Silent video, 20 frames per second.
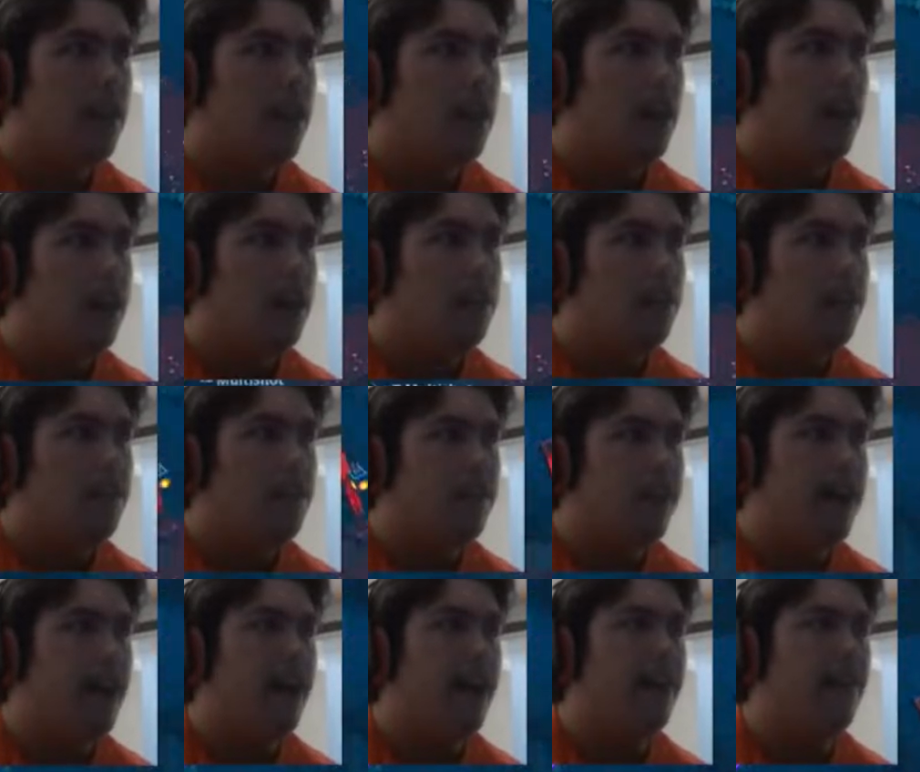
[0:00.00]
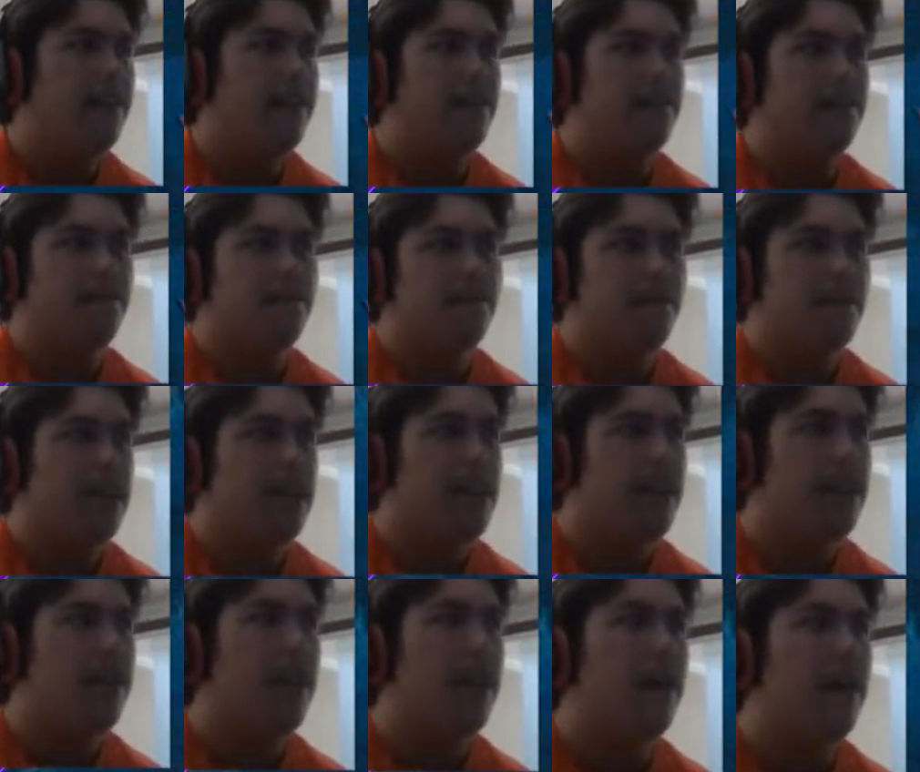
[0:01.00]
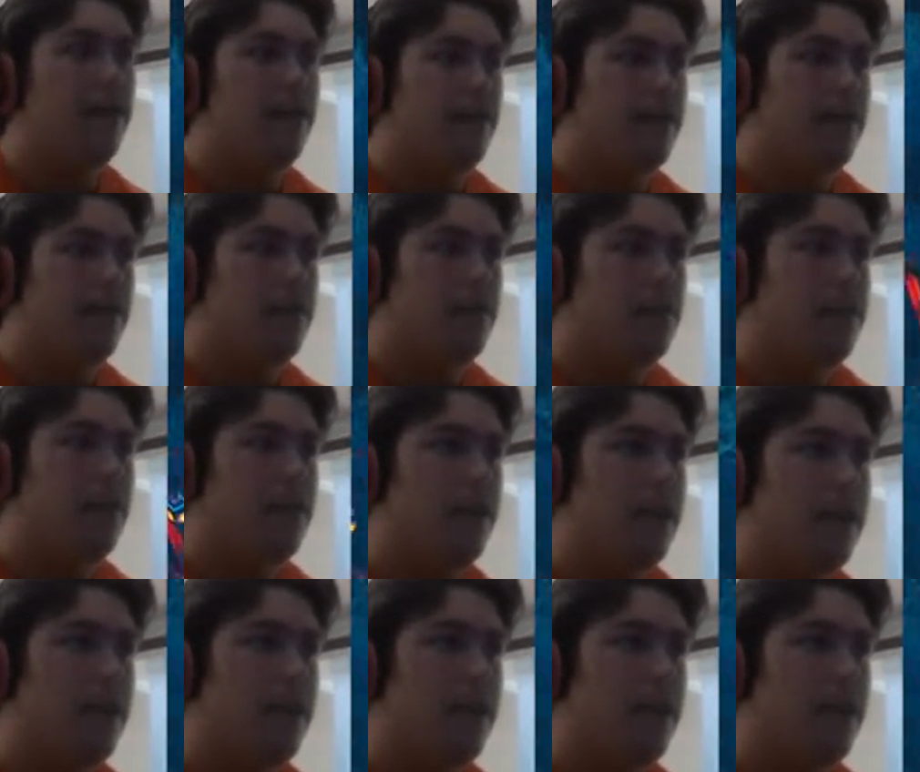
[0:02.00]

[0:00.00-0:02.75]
And let's see how it goes with speedrun.